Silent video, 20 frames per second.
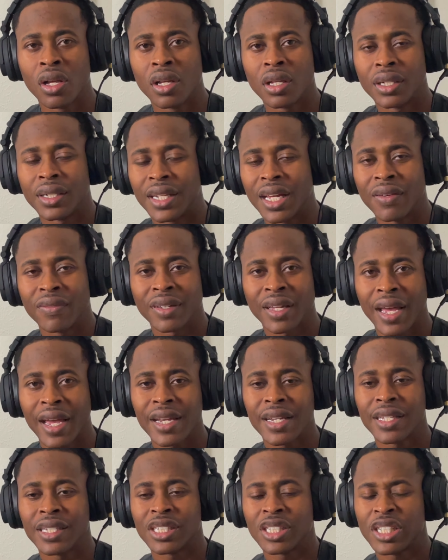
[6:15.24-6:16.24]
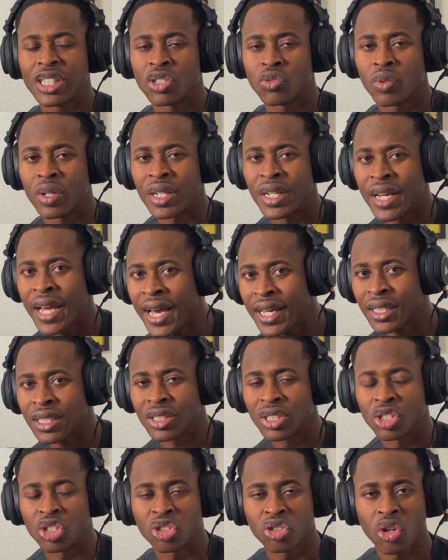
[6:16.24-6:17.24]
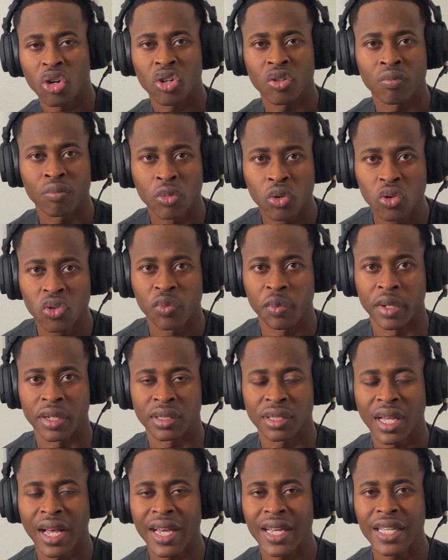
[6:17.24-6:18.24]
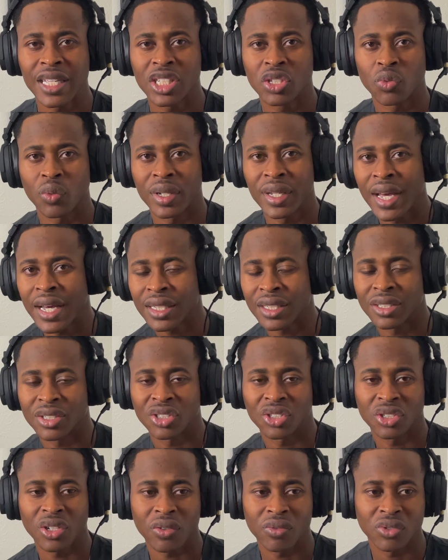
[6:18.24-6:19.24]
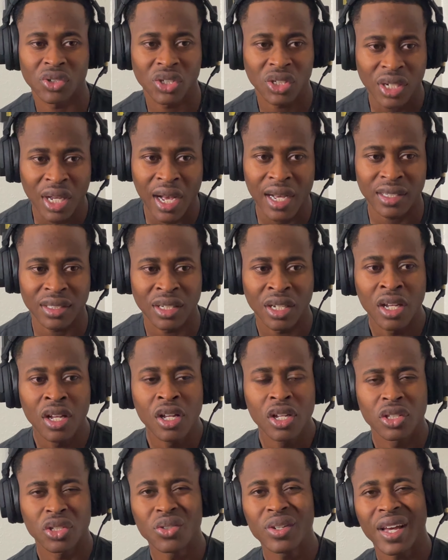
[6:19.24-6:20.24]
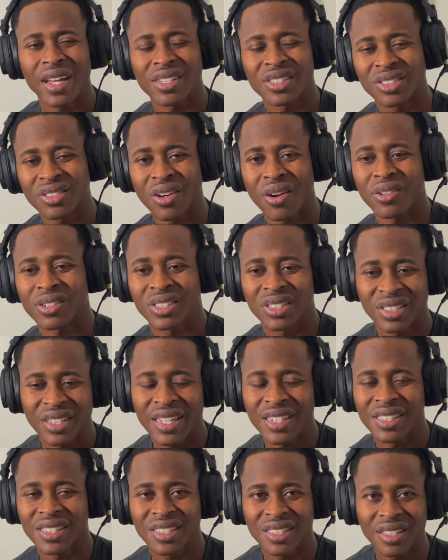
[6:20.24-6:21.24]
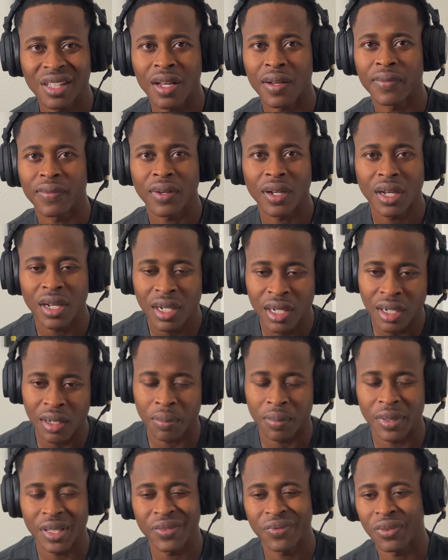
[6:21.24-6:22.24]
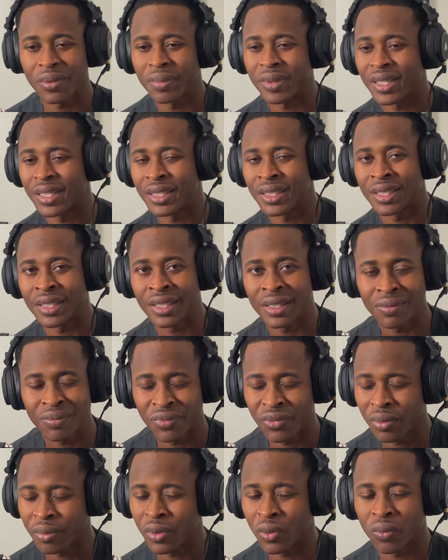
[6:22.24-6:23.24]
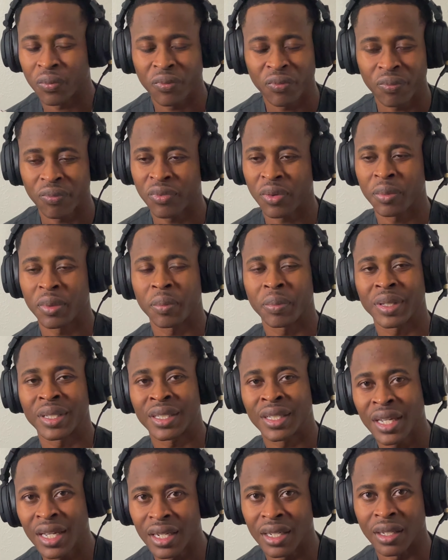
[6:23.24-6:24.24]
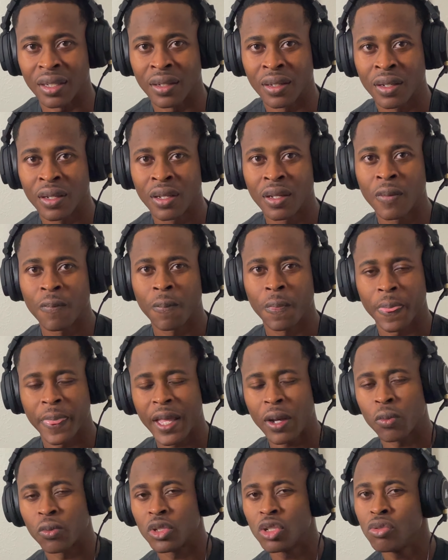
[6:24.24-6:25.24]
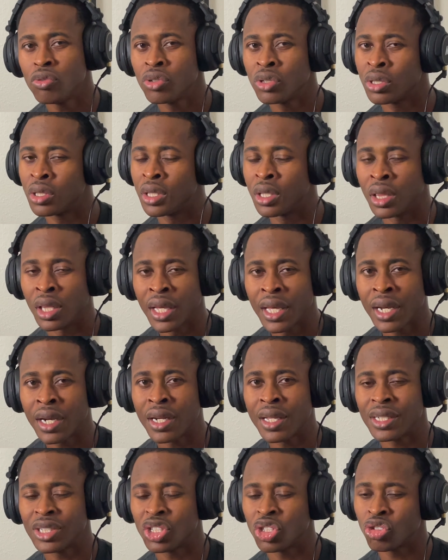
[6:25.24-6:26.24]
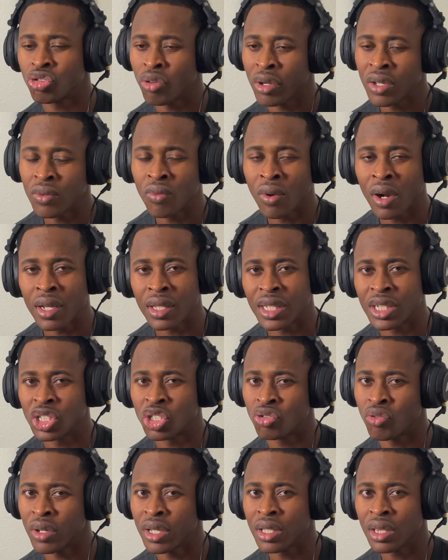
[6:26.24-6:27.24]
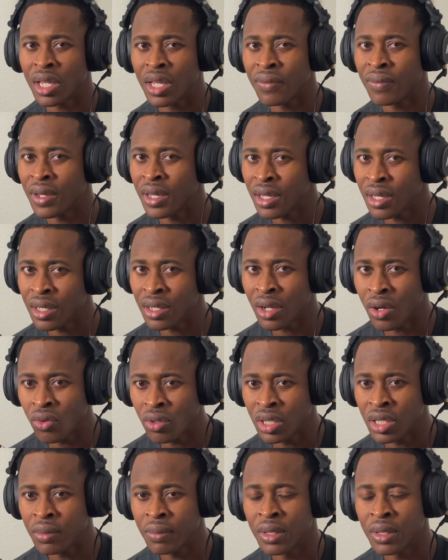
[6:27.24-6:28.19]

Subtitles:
Devin Haney is reacting to certain movements, how he's reacting to certain shots. You gotta start setting stuff up from the beginning. Now, when you landing that straight right, that straight left hand on him,